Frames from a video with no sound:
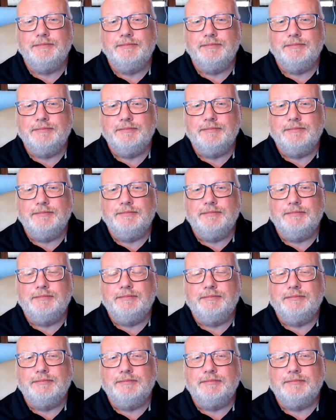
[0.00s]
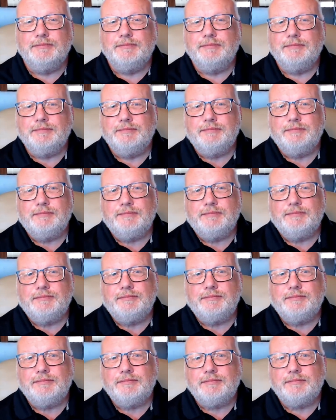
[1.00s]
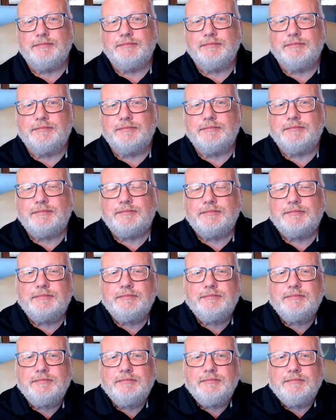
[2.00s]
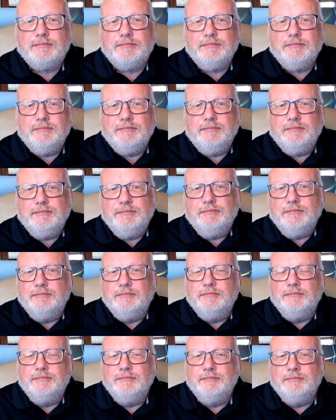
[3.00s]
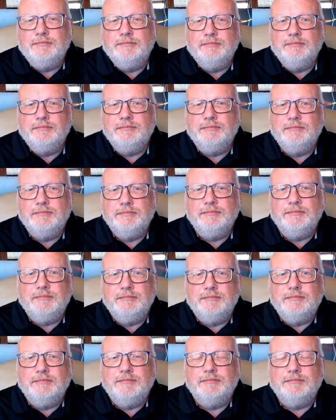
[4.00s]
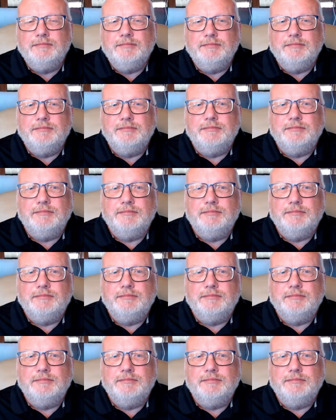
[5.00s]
This person isn't speaking.